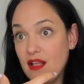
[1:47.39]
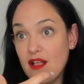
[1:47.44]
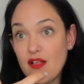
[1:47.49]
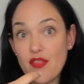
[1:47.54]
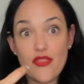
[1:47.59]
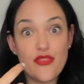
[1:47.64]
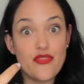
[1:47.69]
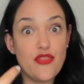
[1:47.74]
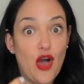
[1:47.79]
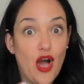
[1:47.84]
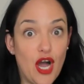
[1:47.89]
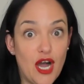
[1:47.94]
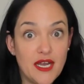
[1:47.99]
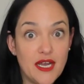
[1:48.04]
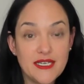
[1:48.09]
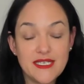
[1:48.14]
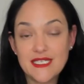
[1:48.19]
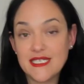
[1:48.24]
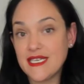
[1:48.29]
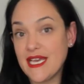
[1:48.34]

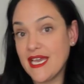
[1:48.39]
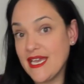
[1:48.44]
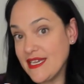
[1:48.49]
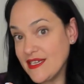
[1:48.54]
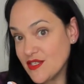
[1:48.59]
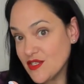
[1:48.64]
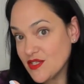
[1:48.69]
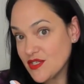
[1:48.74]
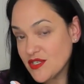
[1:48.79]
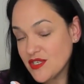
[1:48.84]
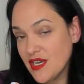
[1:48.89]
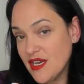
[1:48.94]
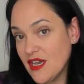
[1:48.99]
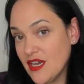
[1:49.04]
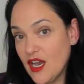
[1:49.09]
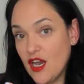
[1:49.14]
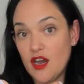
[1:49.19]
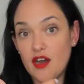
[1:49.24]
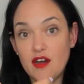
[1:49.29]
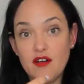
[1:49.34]
thought, taste
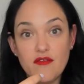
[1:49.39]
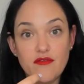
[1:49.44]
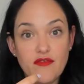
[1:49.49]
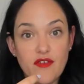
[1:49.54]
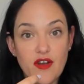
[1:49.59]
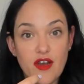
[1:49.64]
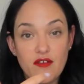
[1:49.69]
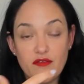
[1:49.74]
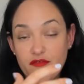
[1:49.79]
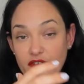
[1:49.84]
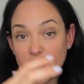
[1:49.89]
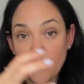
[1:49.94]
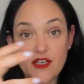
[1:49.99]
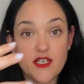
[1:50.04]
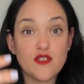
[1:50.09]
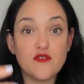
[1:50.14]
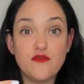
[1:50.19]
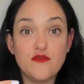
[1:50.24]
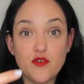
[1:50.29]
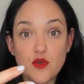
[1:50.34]
of
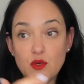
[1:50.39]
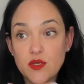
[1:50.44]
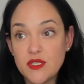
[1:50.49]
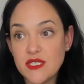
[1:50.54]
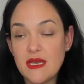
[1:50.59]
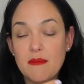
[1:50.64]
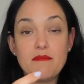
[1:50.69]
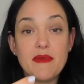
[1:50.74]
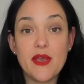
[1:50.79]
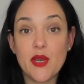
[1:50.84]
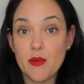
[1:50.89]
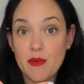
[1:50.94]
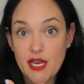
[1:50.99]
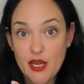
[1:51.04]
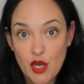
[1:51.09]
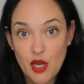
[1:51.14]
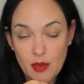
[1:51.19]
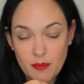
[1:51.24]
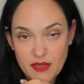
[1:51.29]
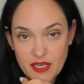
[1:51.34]
various foods that may or may
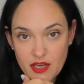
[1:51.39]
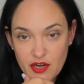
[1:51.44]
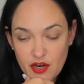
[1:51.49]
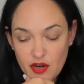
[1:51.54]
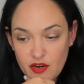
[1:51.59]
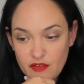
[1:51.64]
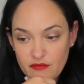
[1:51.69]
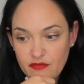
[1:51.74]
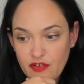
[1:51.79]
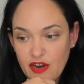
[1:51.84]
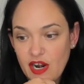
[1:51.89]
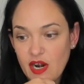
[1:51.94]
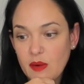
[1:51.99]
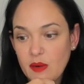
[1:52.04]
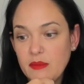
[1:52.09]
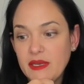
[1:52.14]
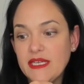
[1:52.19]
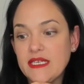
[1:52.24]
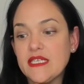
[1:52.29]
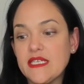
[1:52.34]
not be in our
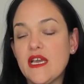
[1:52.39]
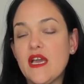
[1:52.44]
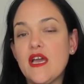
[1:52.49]
environment.